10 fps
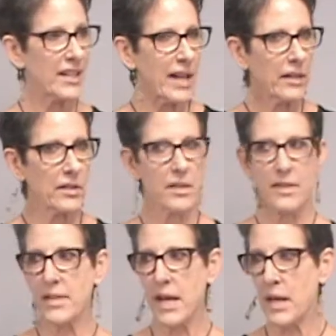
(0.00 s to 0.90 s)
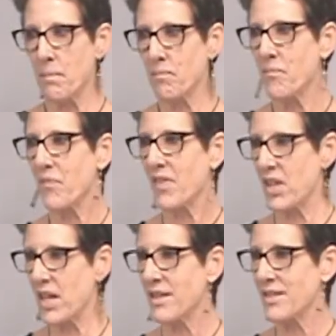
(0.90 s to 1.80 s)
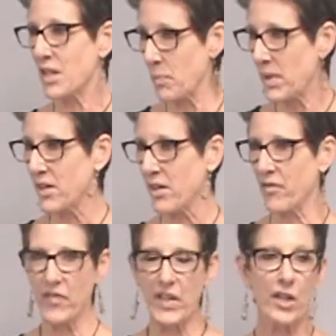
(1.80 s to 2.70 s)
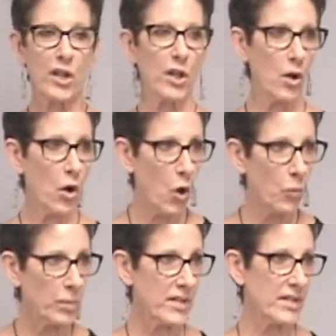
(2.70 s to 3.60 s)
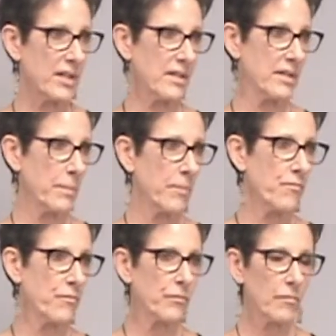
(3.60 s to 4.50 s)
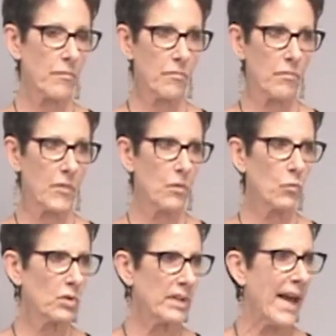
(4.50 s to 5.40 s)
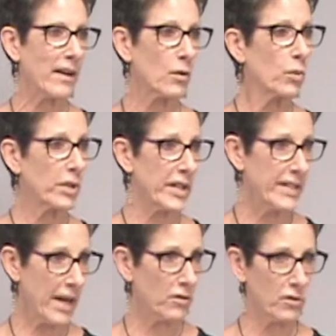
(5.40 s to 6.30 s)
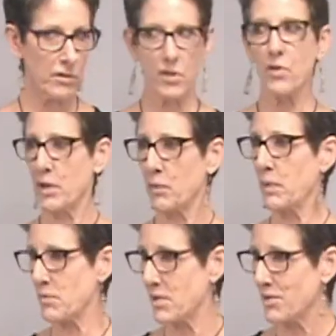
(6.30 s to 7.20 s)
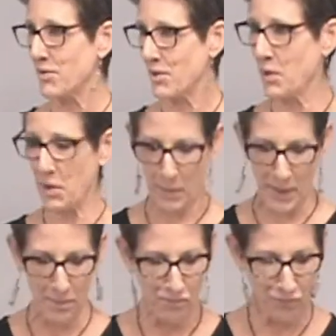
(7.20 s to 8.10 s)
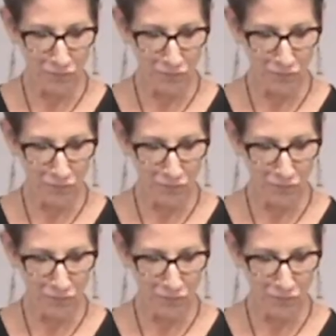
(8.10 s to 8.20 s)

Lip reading: exactly the same things appear: fear, hopelessness, lack, worry, doubt. Do you hear me?